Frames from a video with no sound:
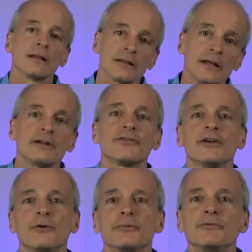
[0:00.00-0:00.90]
Let us
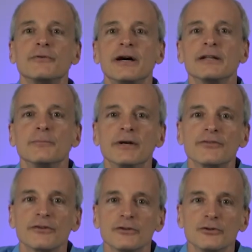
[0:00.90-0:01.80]
help you find the
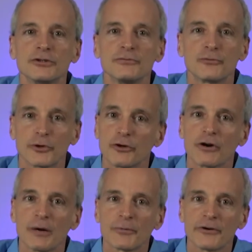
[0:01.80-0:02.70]
best solution for your
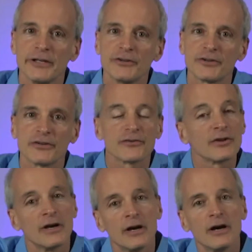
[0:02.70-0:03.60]
operations.
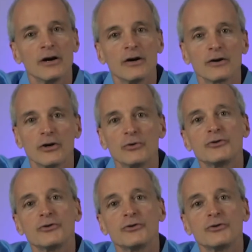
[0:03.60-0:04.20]
Go